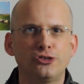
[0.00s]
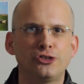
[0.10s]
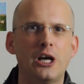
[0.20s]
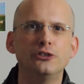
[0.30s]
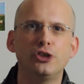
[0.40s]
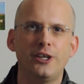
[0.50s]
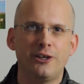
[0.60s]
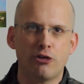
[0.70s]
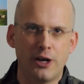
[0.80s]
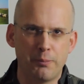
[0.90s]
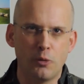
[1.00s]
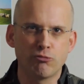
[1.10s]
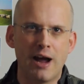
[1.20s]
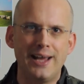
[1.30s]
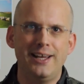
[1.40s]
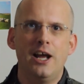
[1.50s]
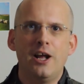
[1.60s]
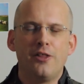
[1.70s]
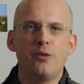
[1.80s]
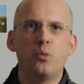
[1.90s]
at such an incredible rate
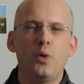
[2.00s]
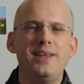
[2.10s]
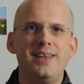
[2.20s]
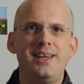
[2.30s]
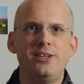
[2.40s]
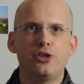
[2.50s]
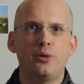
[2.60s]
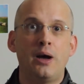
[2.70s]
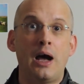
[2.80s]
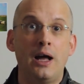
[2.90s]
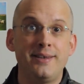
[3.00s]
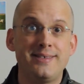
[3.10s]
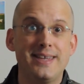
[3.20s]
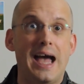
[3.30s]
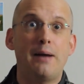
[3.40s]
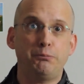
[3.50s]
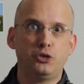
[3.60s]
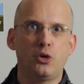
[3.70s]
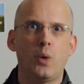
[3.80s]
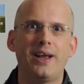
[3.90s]
that we need to
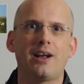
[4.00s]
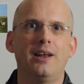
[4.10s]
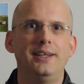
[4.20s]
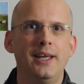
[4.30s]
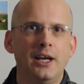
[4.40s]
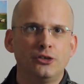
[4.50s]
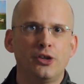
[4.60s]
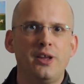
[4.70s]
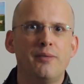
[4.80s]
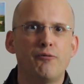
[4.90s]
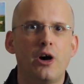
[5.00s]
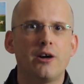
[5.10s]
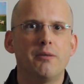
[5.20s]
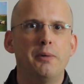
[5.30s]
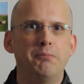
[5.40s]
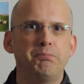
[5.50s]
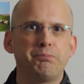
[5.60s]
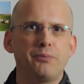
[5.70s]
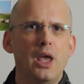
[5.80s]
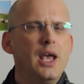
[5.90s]
adapt quickly to the environment.
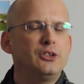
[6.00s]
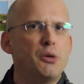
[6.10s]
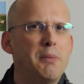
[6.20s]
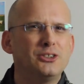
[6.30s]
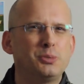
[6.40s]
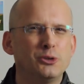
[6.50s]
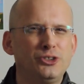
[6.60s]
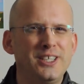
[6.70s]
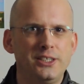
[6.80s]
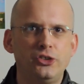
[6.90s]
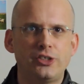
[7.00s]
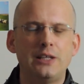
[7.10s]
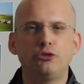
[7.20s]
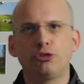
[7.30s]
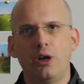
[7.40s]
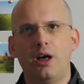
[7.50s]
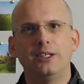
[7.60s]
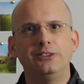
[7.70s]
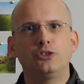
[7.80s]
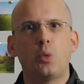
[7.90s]
It's a much more
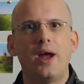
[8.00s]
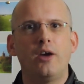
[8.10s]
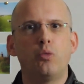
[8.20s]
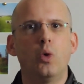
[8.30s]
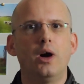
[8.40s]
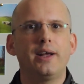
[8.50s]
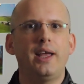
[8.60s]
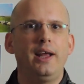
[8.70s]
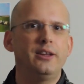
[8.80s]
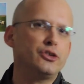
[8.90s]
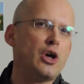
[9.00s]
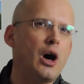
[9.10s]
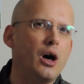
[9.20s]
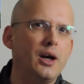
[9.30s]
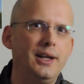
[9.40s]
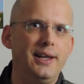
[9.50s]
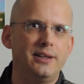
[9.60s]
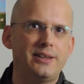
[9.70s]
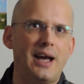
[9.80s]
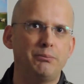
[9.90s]
decentralized way of working that's
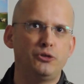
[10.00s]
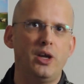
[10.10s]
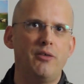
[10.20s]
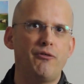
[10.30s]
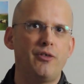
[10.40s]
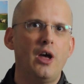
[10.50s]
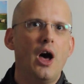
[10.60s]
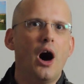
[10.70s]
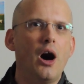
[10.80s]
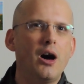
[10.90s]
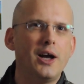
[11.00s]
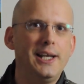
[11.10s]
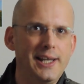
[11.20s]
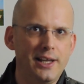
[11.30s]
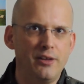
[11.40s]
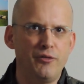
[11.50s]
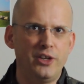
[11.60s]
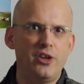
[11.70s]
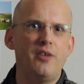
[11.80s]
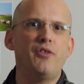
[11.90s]
highly adaptive, highly
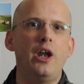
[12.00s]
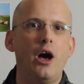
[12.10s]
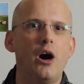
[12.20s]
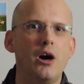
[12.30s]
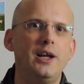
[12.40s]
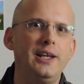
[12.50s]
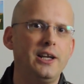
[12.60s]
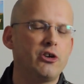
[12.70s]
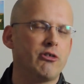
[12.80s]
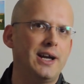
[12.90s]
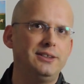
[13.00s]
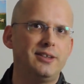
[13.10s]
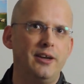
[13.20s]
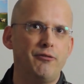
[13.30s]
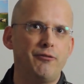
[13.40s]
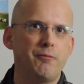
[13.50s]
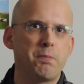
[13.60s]
innovative, and highly creative.